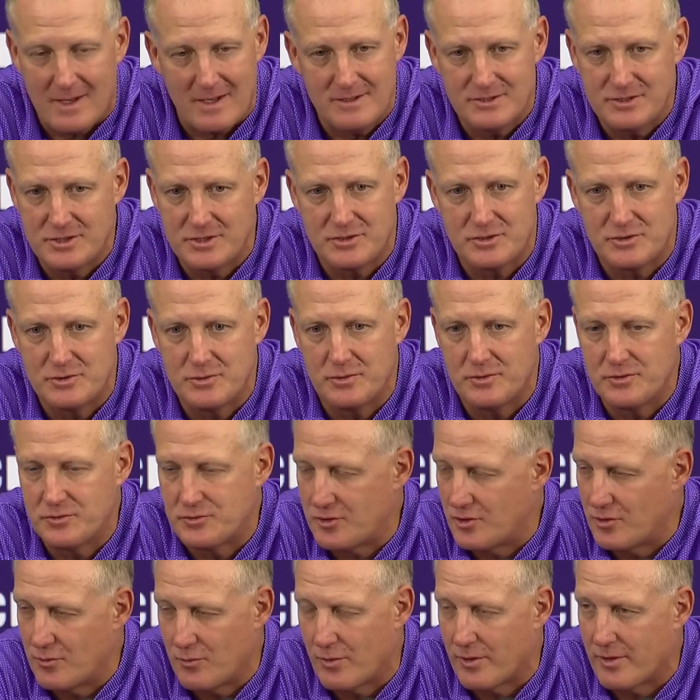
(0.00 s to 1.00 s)
just doing
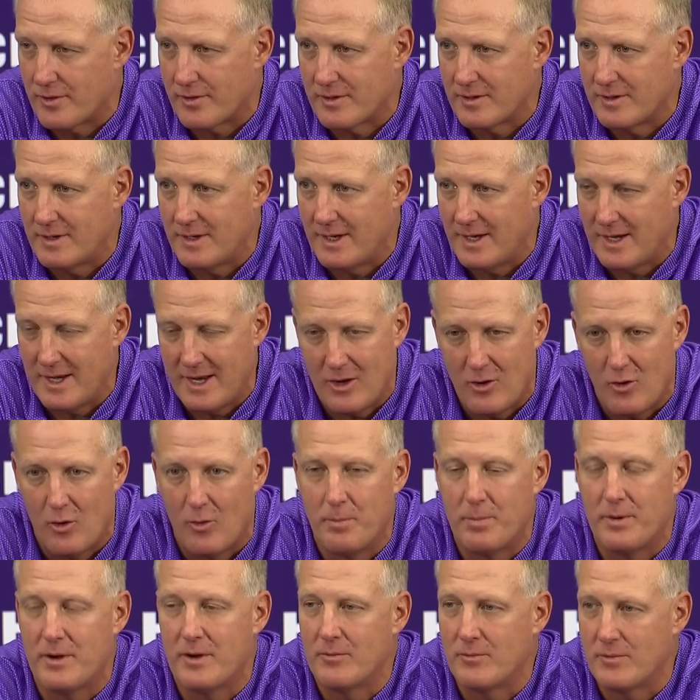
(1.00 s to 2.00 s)
drill work and
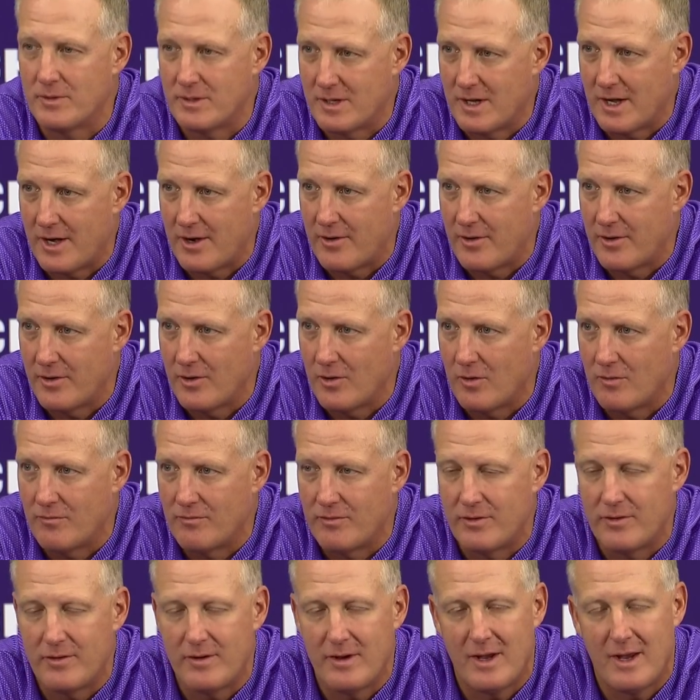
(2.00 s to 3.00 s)
hoping it would carry
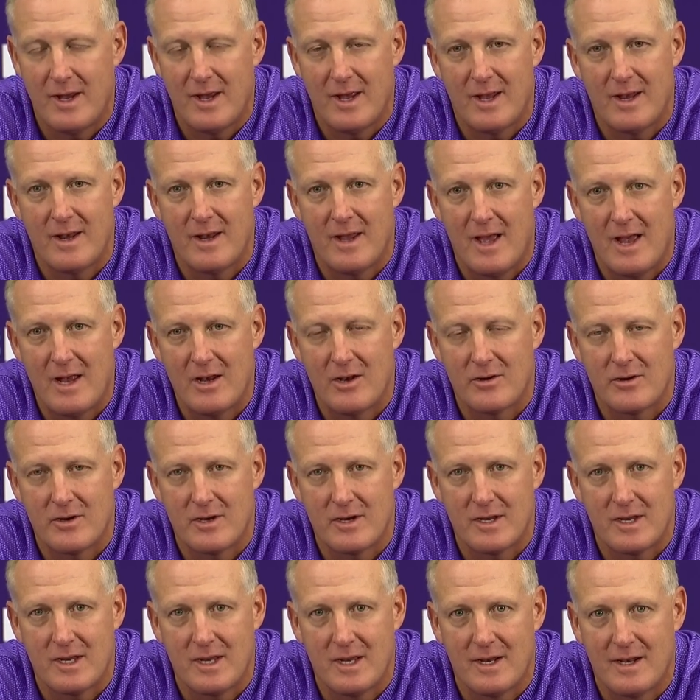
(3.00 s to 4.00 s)
over. And I look
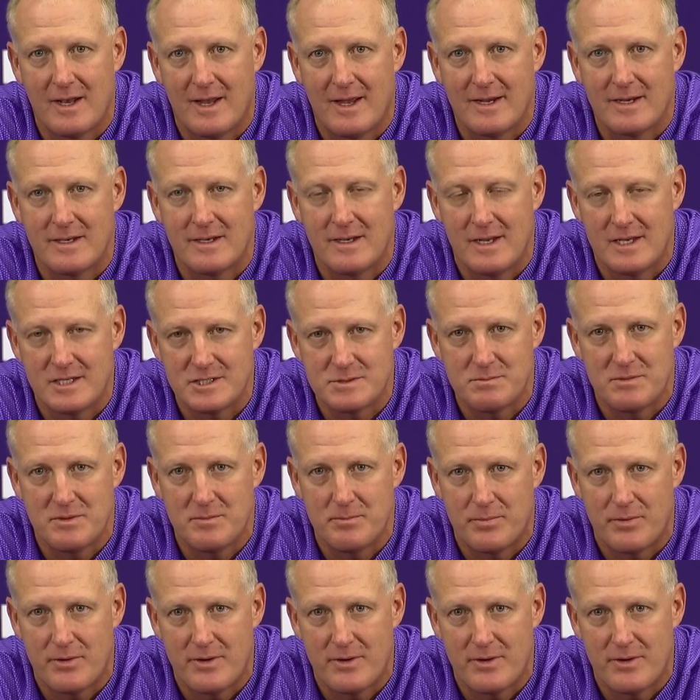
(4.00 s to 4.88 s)
at a kid like Desmond